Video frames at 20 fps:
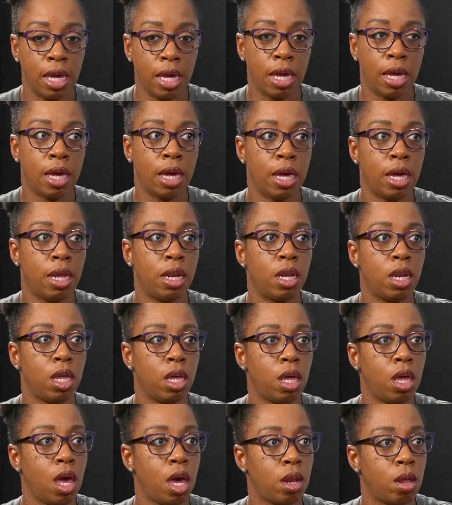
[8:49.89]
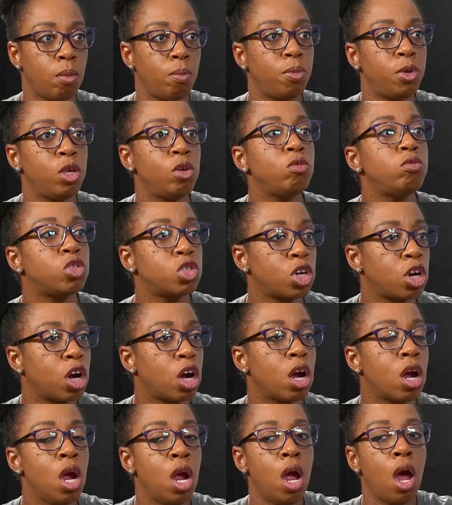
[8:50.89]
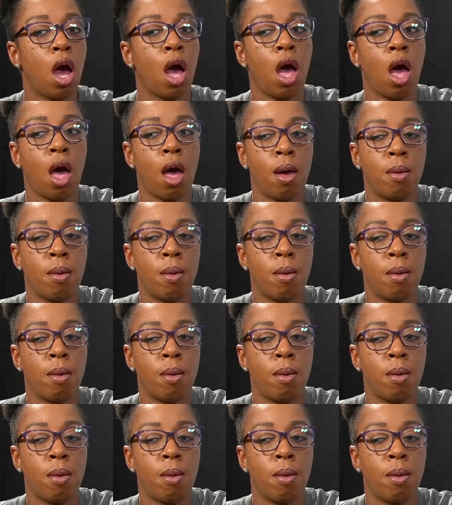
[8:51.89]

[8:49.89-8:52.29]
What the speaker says: in an abuser. Yeah.